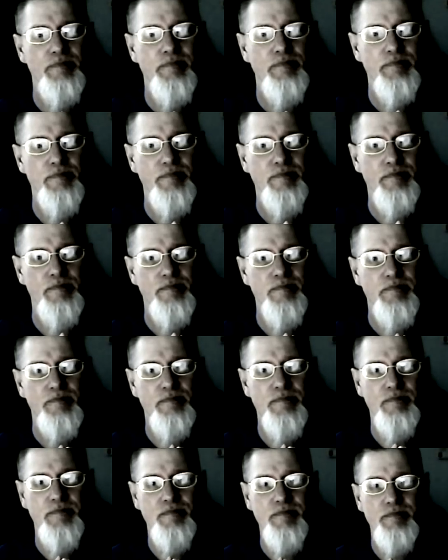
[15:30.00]

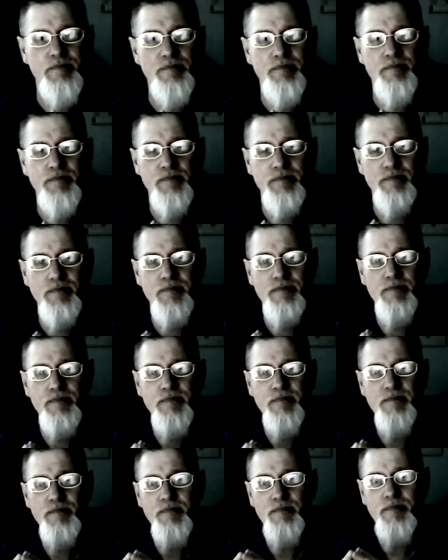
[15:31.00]

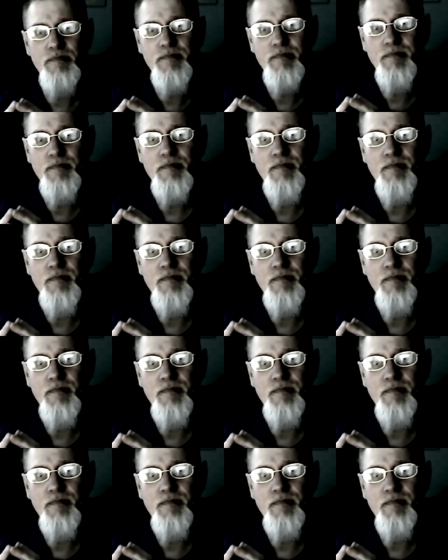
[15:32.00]
(no one is talking)